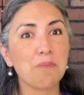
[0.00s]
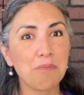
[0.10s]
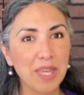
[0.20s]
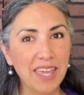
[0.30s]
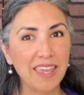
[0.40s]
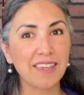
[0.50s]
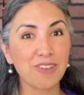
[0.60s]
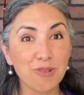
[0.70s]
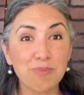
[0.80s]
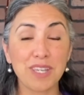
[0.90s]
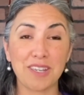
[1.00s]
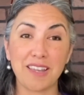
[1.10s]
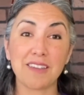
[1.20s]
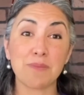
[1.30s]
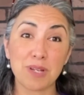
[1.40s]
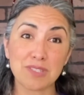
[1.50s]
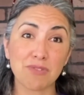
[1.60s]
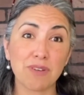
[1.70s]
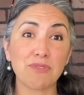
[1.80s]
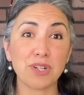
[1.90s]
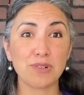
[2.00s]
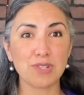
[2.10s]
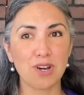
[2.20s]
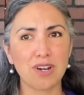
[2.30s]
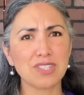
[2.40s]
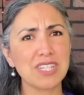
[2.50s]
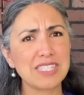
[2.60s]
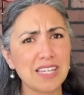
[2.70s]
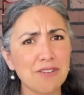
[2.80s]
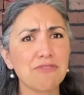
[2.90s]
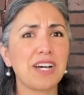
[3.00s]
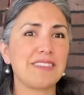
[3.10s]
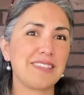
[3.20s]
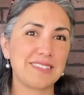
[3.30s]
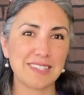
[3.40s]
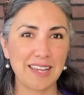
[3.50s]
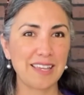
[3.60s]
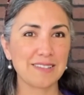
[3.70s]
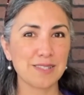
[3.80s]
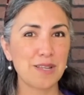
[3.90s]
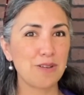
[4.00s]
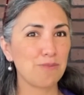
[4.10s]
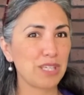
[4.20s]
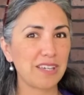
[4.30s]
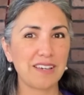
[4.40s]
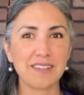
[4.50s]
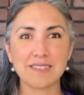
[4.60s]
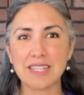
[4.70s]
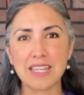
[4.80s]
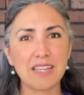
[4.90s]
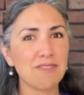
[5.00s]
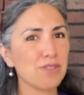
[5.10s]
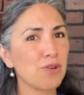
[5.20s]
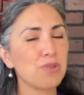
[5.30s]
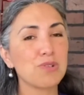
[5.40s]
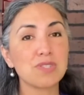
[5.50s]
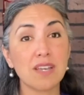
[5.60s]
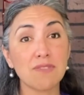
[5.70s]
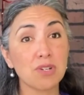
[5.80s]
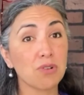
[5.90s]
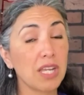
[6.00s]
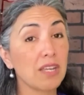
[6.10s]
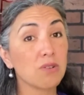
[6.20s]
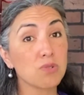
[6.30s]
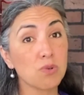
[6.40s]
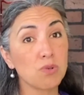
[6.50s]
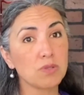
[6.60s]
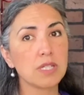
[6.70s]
May you be the best friend for your dog to identify these signs, because even though they're 7 or 8 years old,